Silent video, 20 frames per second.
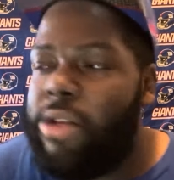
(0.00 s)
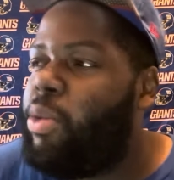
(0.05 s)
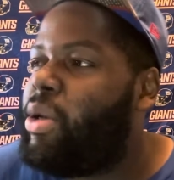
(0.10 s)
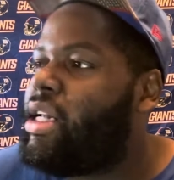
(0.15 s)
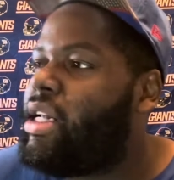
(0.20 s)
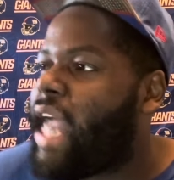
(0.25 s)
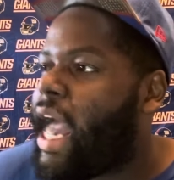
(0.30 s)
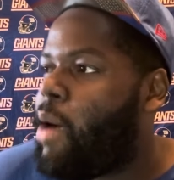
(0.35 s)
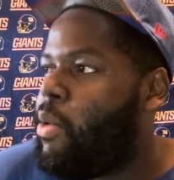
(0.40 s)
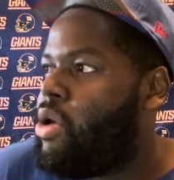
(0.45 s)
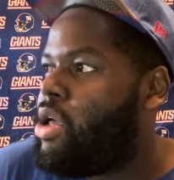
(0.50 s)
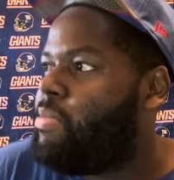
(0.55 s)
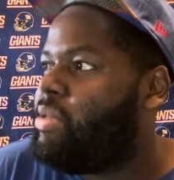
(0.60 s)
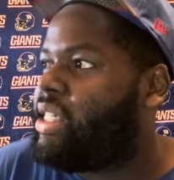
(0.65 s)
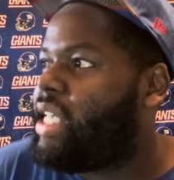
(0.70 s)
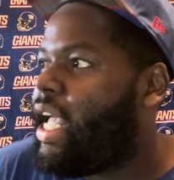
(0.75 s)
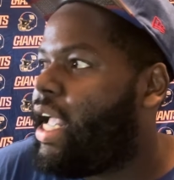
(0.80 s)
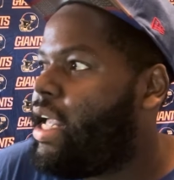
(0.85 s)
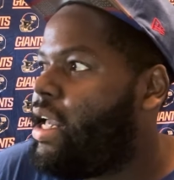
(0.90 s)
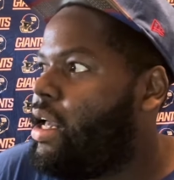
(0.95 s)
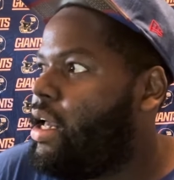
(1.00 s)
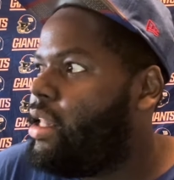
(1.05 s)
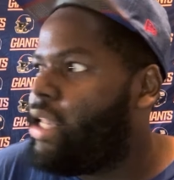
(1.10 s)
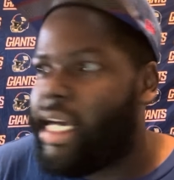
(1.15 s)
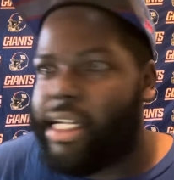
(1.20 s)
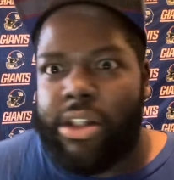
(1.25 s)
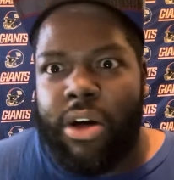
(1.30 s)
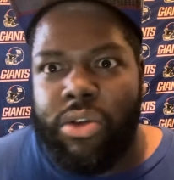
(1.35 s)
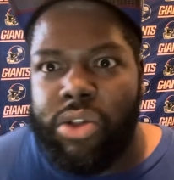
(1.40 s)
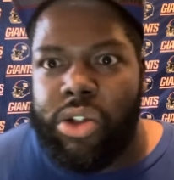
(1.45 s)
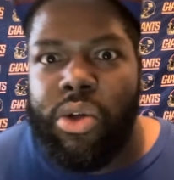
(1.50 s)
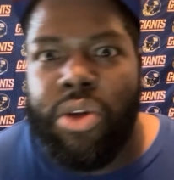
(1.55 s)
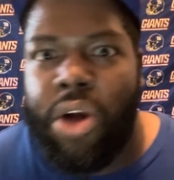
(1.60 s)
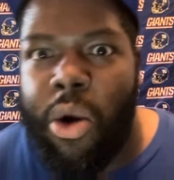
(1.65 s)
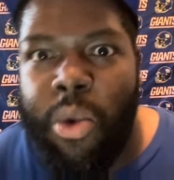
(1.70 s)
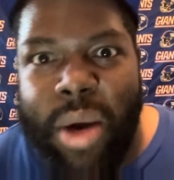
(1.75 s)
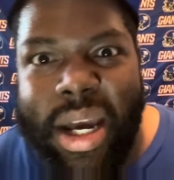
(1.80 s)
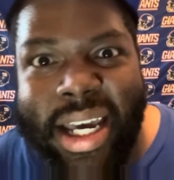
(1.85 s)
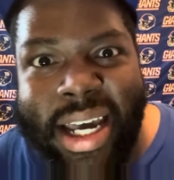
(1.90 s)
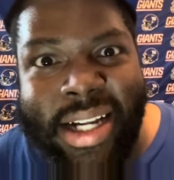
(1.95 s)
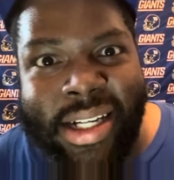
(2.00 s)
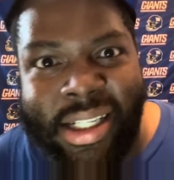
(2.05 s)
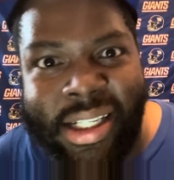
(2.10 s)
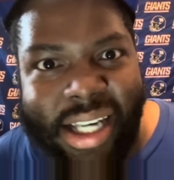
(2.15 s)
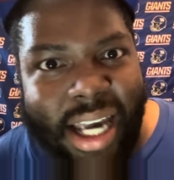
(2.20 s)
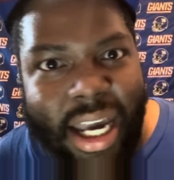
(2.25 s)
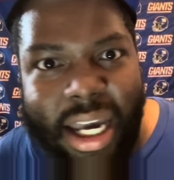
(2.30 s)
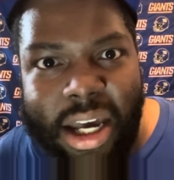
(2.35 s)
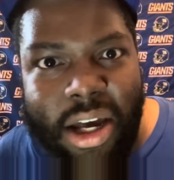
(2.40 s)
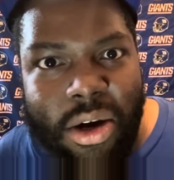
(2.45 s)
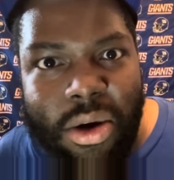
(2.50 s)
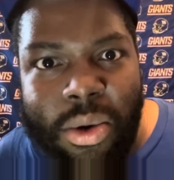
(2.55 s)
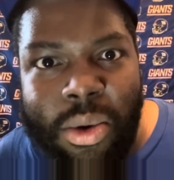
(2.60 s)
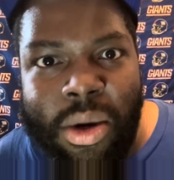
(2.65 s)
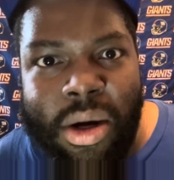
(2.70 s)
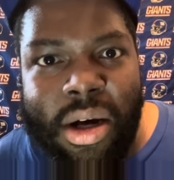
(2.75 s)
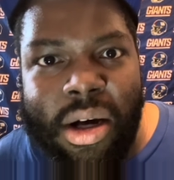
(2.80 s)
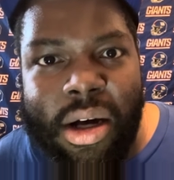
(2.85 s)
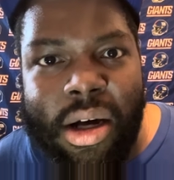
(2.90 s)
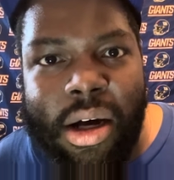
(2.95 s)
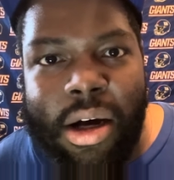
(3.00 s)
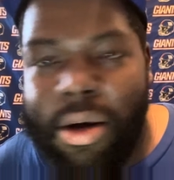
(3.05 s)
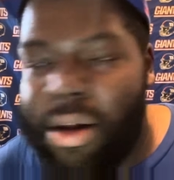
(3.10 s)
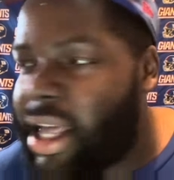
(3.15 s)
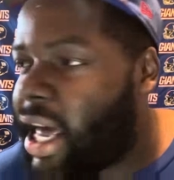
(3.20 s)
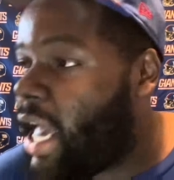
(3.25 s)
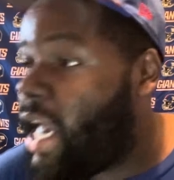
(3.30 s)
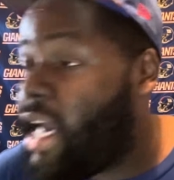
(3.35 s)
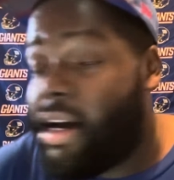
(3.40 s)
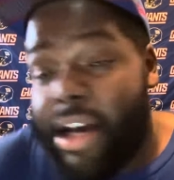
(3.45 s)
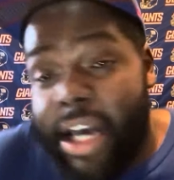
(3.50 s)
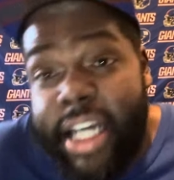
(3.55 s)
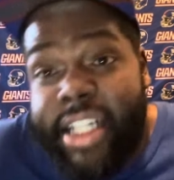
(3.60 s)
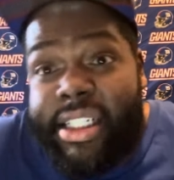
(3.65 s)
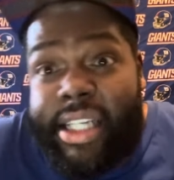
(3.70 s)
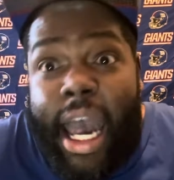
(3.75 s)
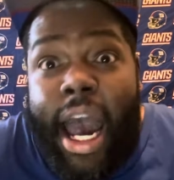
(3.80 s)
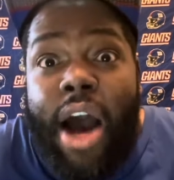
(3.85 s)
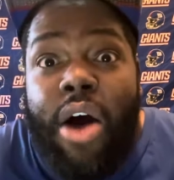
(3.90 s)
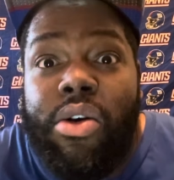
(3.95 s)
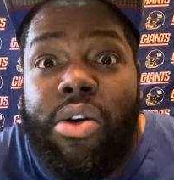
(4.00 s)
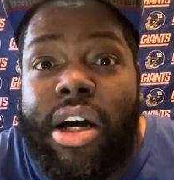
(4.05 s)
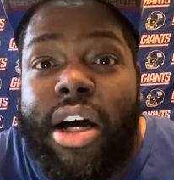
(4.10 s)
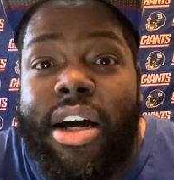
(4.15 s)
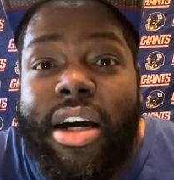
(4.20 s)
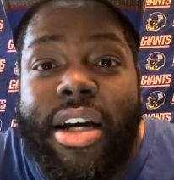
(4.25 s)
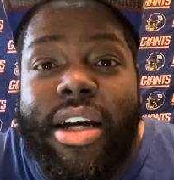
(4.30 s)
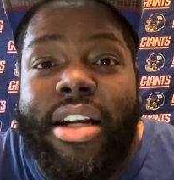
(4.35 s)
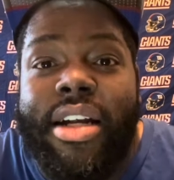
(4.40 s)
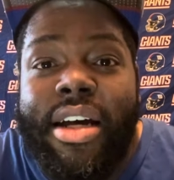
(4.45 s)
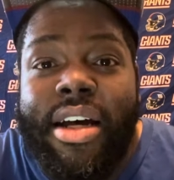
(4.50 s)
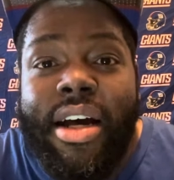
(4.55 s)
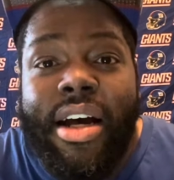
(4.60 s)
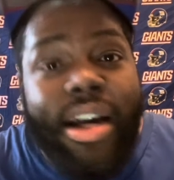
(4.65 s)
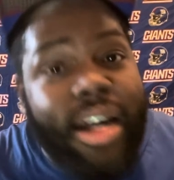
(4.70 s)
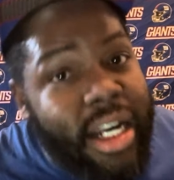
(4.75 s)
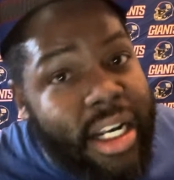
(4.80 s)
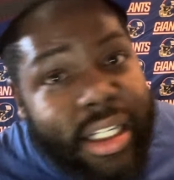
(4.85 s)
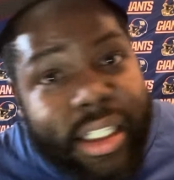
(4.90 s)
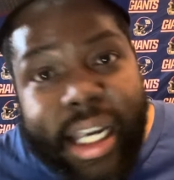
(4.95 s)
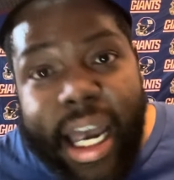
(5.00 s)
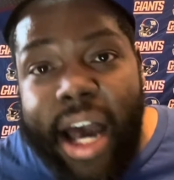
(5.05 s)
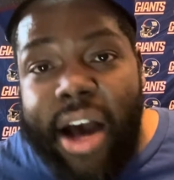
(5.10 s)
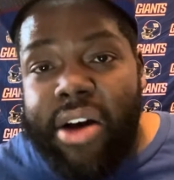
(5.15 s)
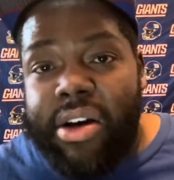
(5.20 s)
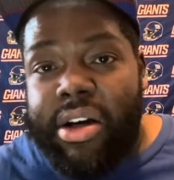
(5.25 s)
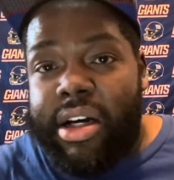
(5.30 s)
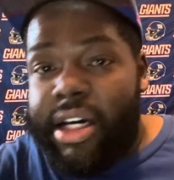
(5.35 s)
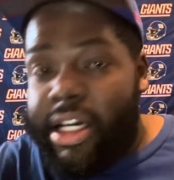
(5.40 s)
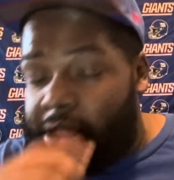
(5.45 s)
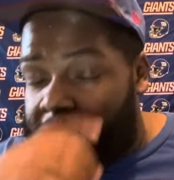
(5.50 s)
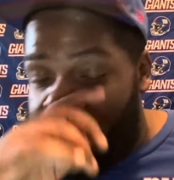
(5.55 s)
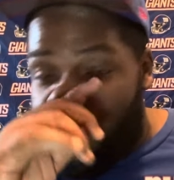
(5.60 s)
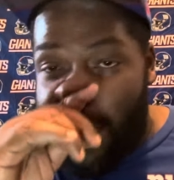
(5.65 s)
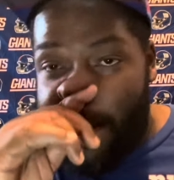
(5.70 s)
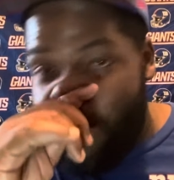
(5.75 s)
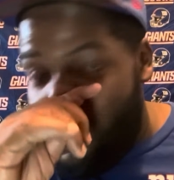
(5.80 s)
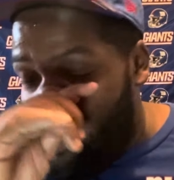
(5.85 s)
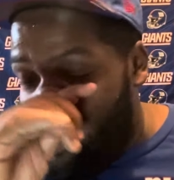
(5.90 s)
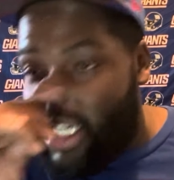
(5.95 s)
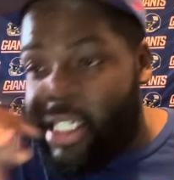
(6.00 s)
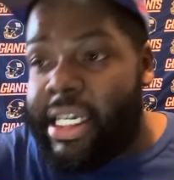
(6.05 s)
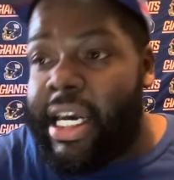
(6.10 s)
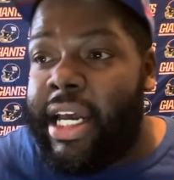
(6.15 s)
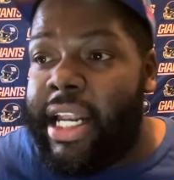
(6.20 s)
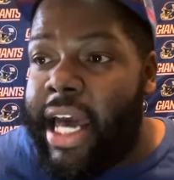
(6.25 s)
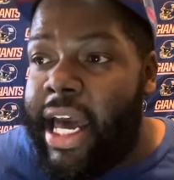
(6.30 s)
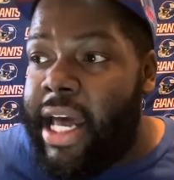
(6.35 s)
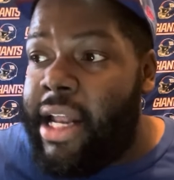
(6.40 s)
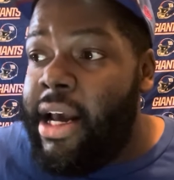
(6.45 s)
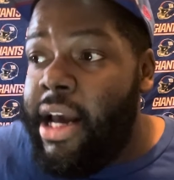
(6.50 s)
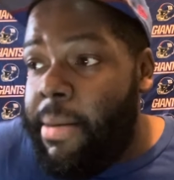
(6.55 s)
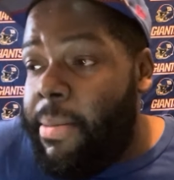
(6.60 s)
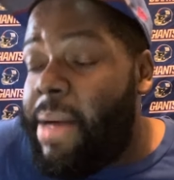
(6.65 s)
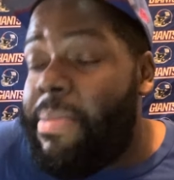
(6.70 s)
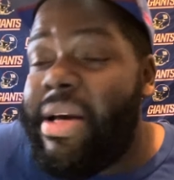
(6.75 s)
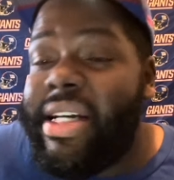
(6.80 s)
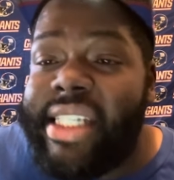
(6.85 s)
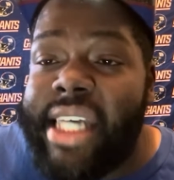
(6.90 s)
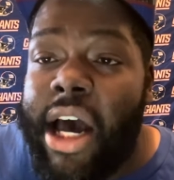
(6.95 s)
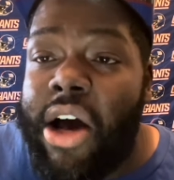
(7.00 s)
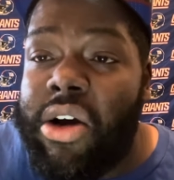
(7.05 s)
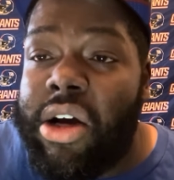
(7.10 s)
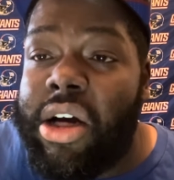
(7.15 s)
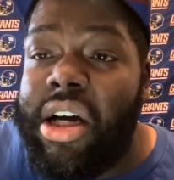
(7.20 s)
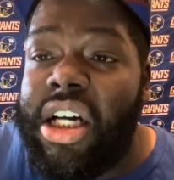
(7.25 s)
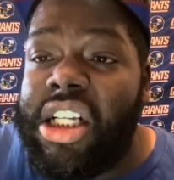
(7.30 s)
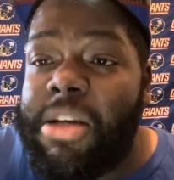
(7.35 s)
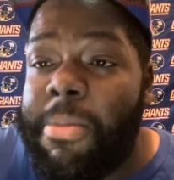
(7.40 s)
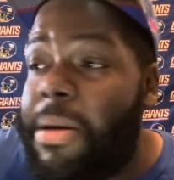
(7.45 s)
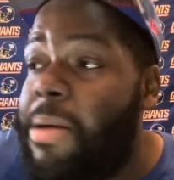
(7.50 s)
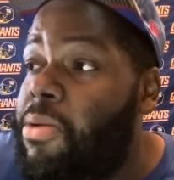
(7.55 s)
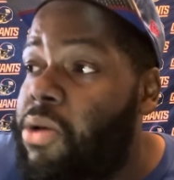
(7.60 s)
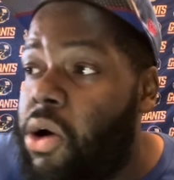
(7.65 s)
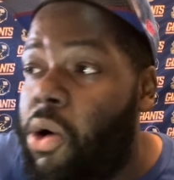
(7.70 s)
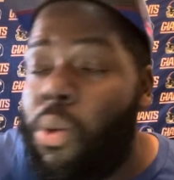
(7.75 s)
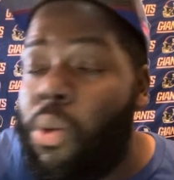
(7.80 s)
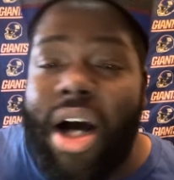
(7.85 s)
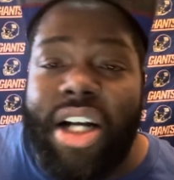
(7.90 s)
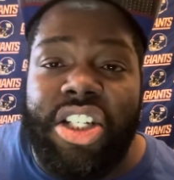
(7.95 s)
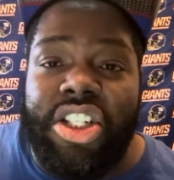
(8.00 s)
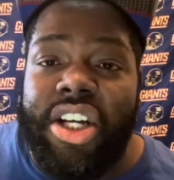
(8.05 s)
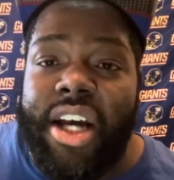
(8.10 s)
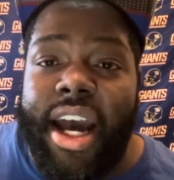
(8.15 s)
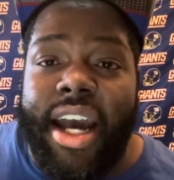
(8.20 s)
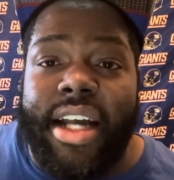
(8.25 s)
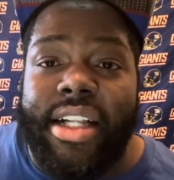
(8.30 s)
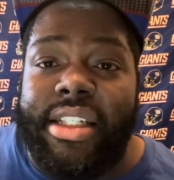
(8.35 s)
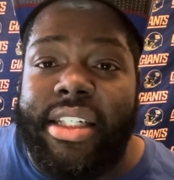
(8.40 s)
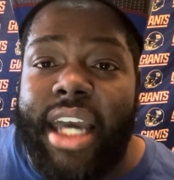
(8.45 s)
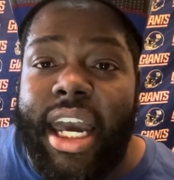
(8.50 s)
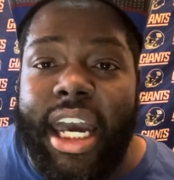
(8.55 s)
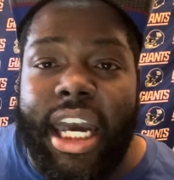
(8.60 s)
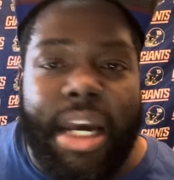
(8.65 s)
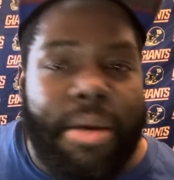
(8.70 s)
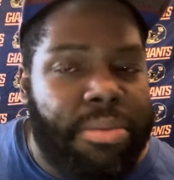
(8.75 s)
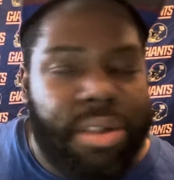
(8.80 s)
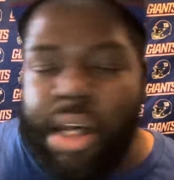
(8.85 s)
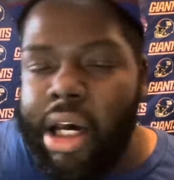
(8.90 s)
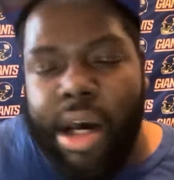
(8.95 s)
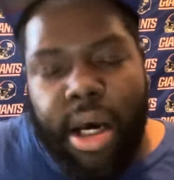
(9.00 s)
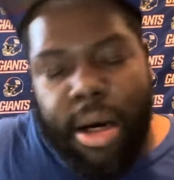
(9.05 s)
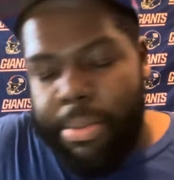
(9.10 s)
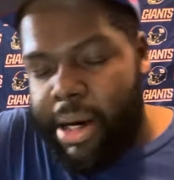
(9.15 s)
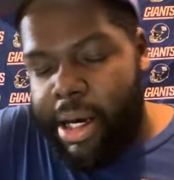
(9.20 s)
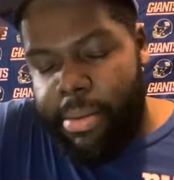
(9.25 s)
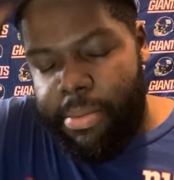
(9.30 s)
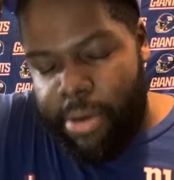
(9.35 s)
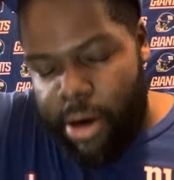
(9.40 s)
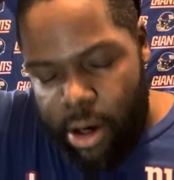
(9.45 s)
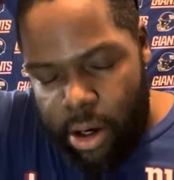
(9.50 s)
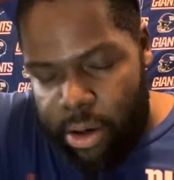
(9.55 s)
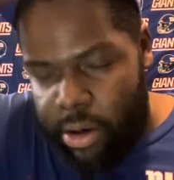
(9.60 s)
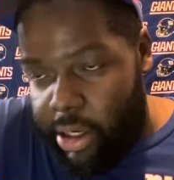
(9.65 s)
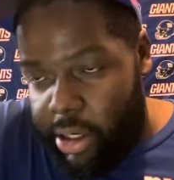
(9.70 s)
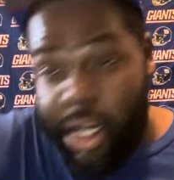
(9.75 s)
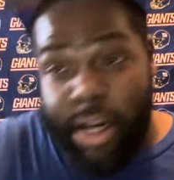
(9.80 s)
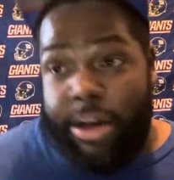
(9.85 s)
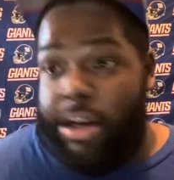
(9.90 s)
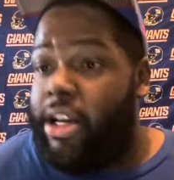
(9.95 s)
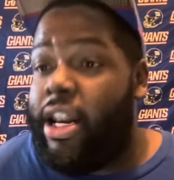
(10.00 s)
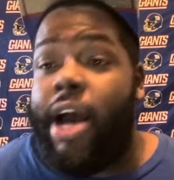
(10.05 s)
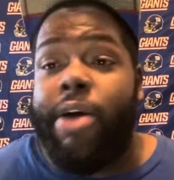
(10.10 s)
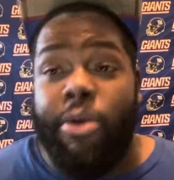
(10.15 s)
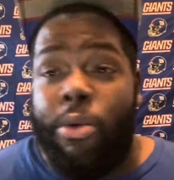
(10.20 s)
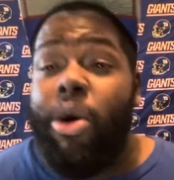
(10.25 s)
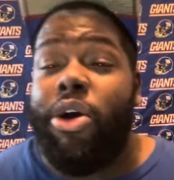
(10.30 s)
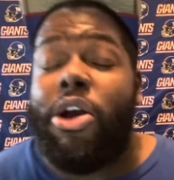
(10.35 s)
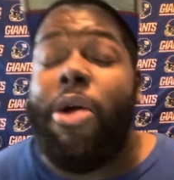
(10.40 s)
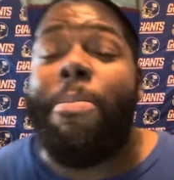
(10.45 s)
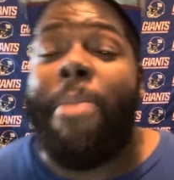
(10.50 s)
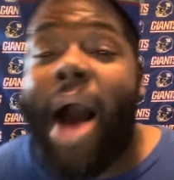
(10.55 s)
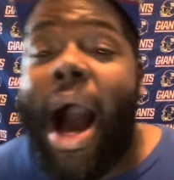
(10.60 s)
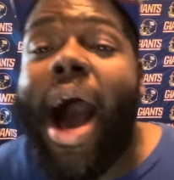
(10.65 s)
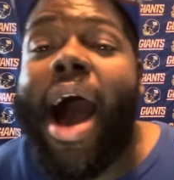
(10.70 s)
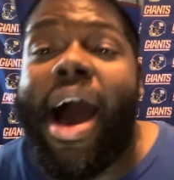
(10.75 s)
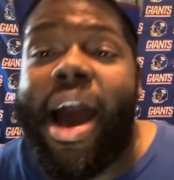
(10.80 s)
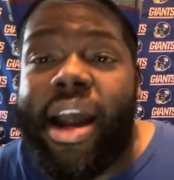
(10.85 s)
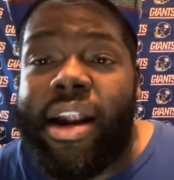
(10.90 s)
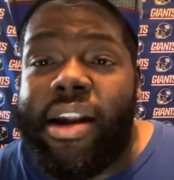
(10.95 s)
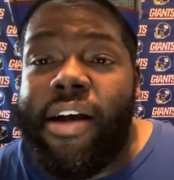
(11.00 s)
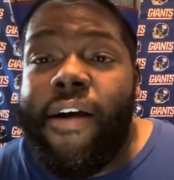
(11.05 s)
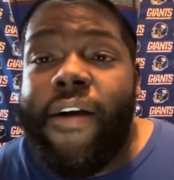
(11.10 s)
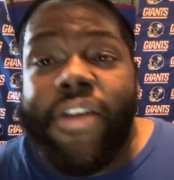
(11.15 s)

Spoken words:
Cat Williams say? Like, don't you know we can see you? Like, it sound good. It sound good. So maybe you can say that. Maybe it sound good to people who don't watch Giants games. But, bro, you're behind.